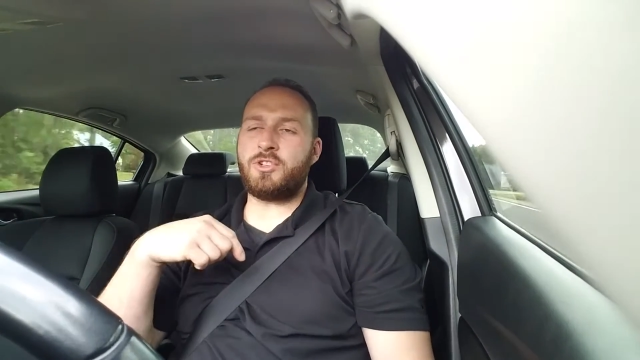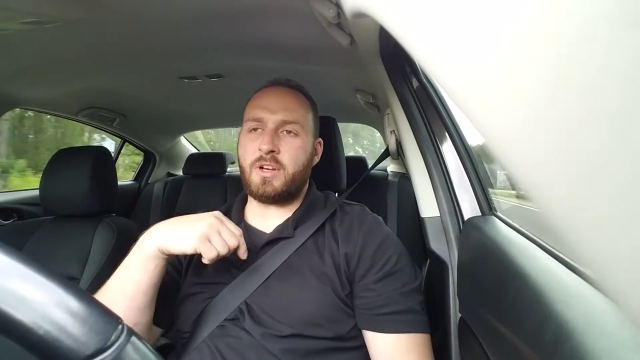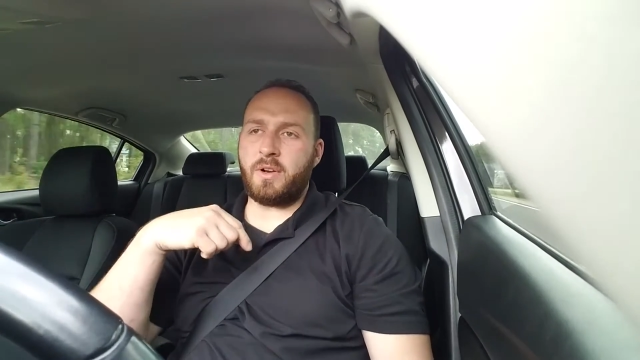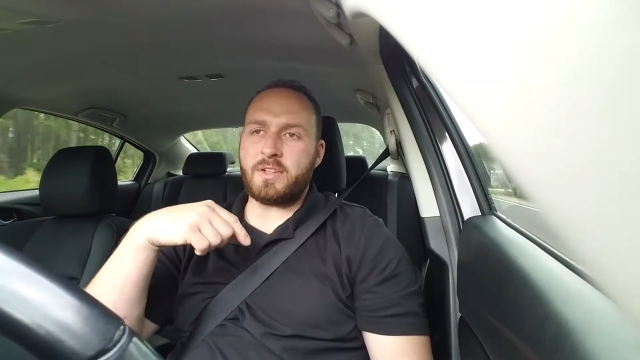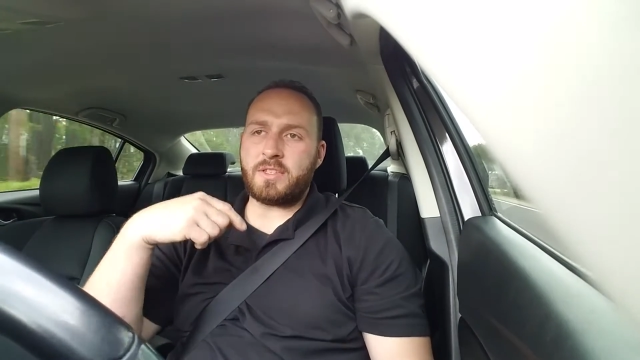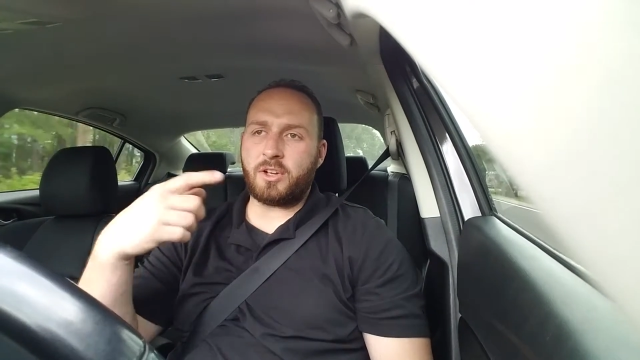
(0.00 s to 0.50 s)

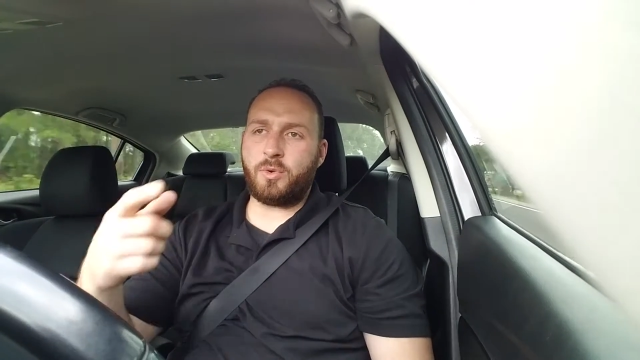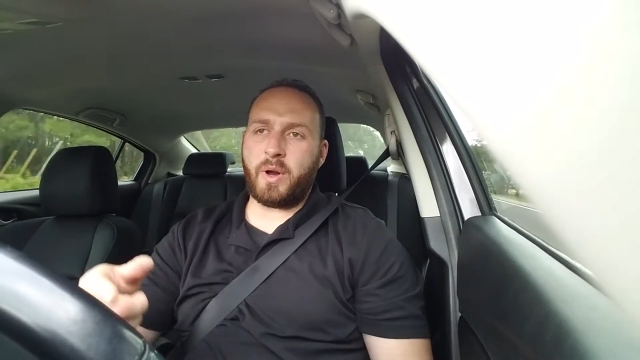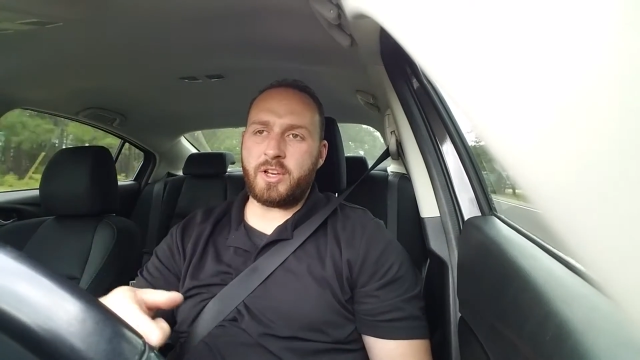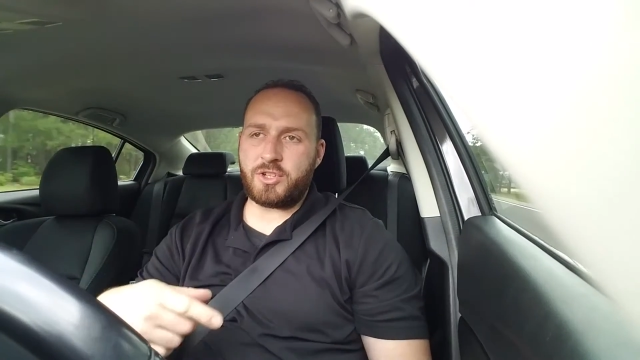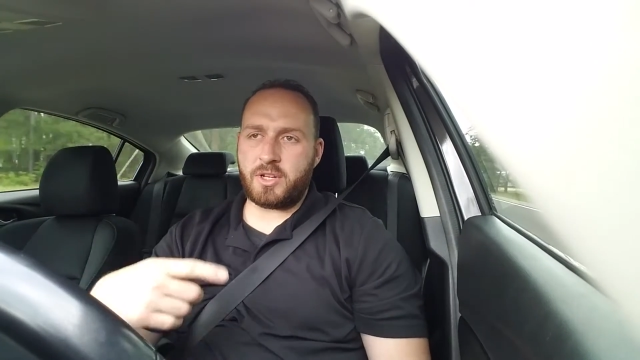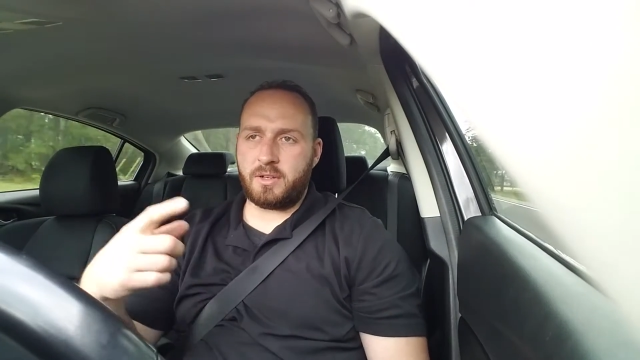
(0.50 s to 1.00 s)
generates the
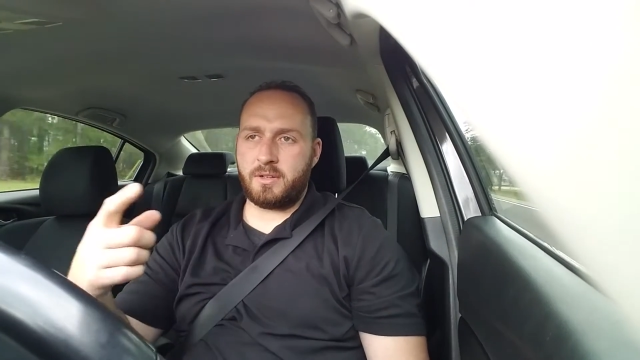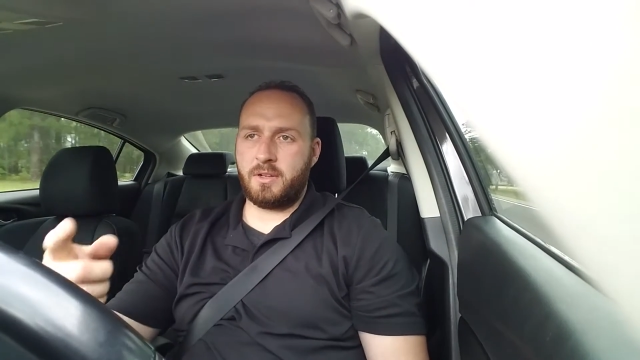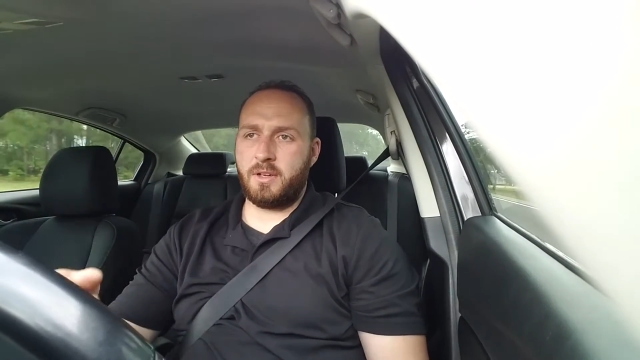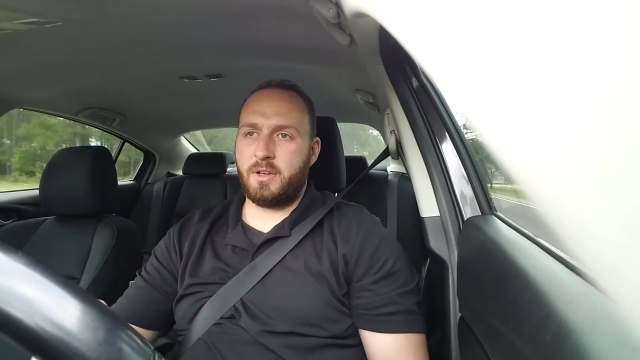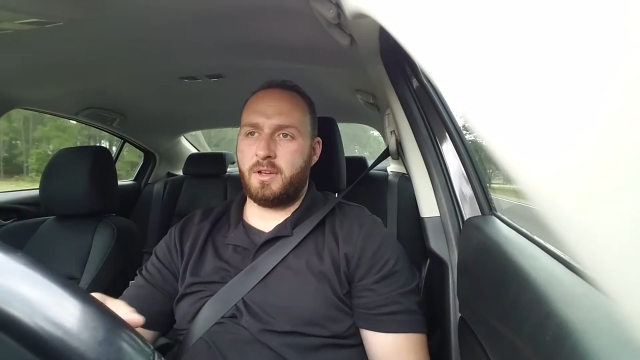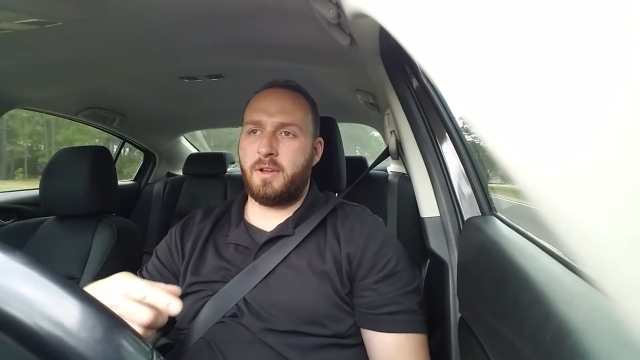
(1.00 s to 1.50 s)

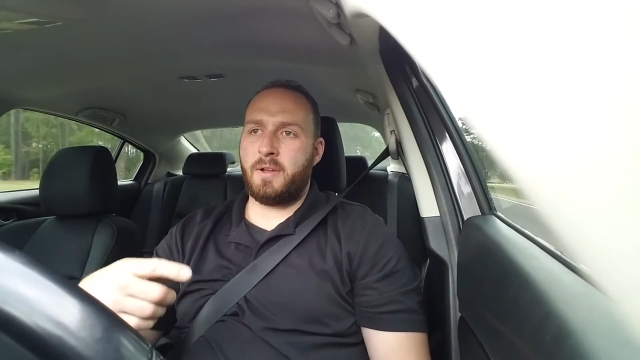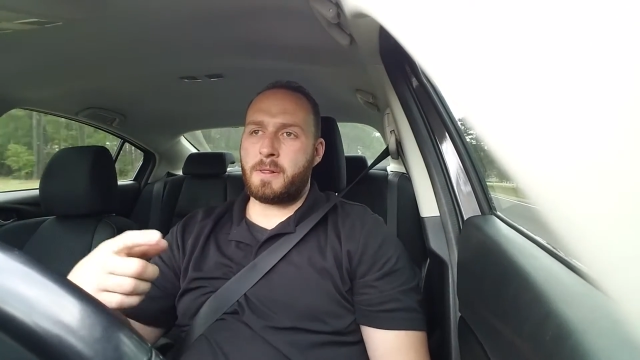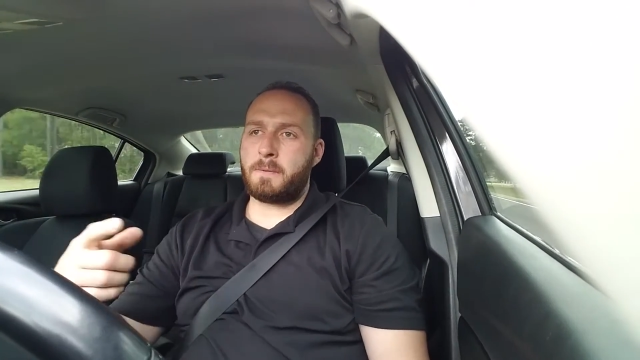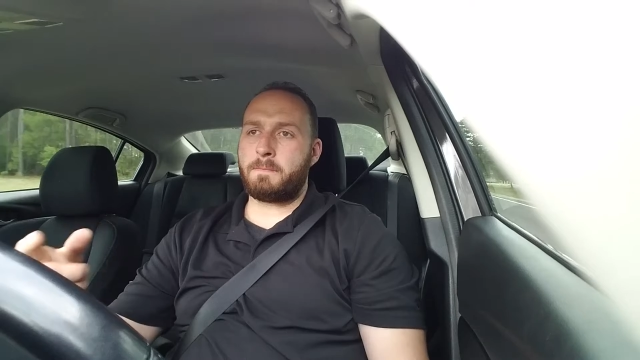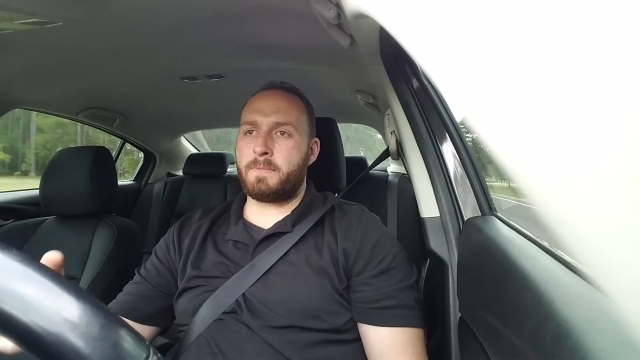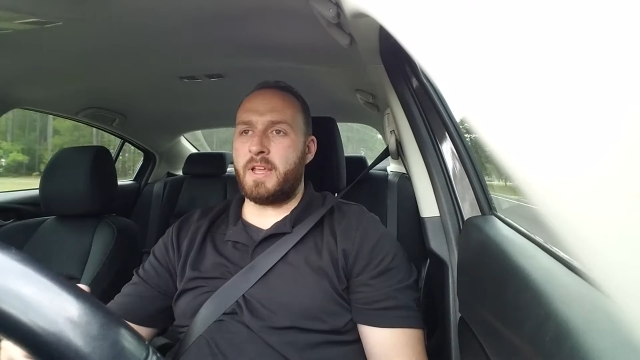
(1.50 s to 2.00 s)

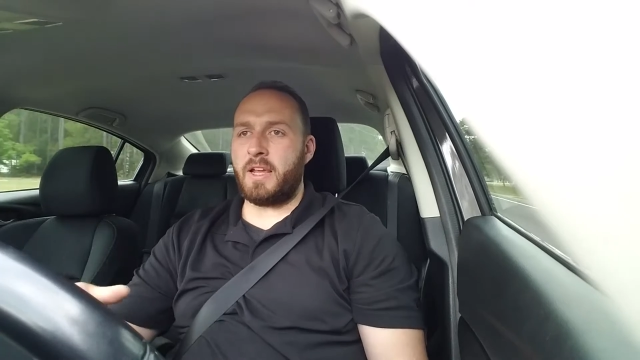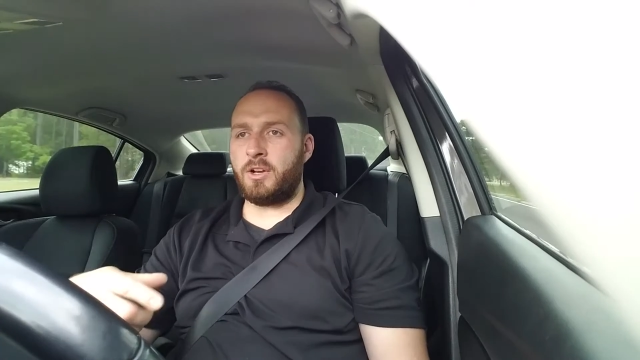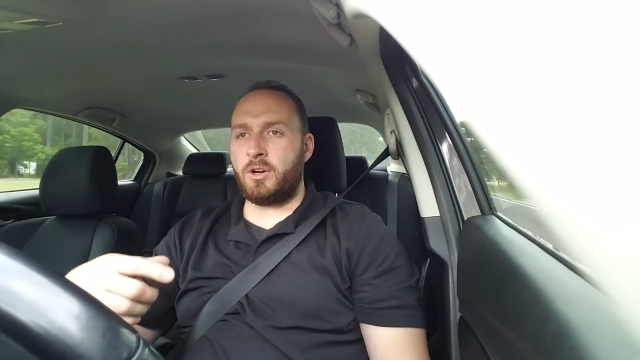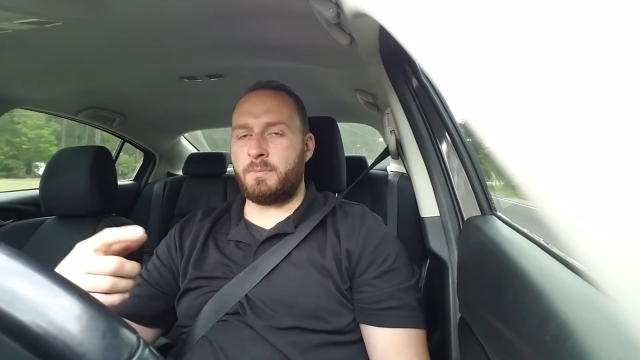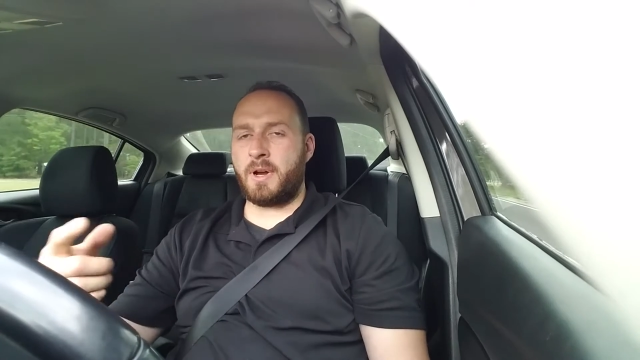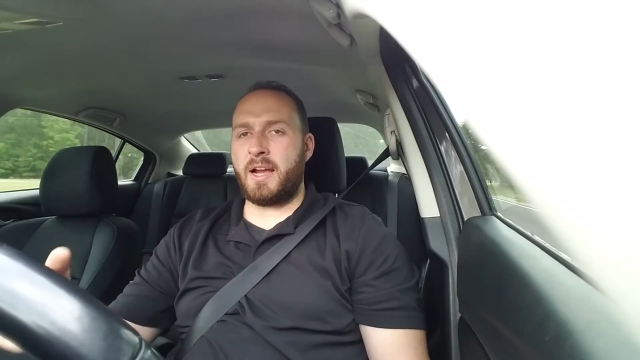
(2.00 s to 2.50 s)
question in
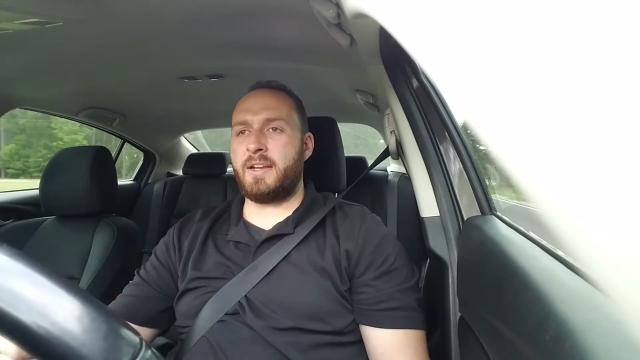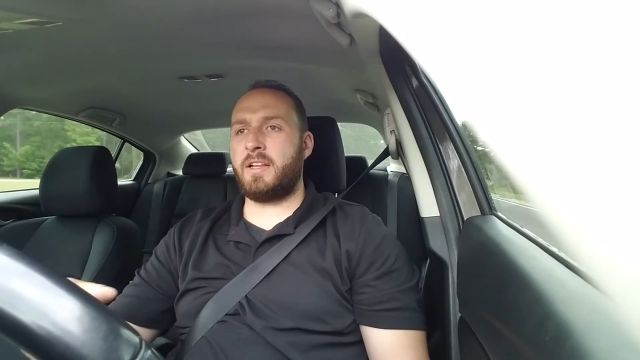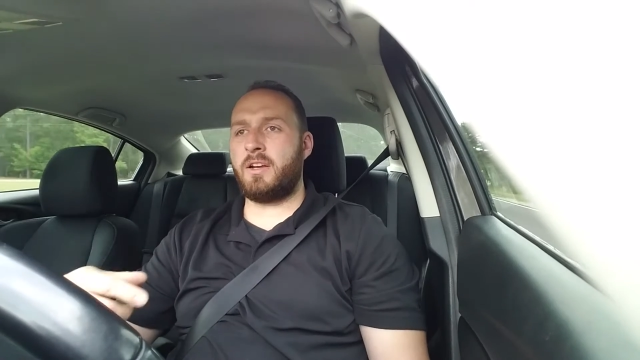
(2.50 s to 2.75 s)
her mind,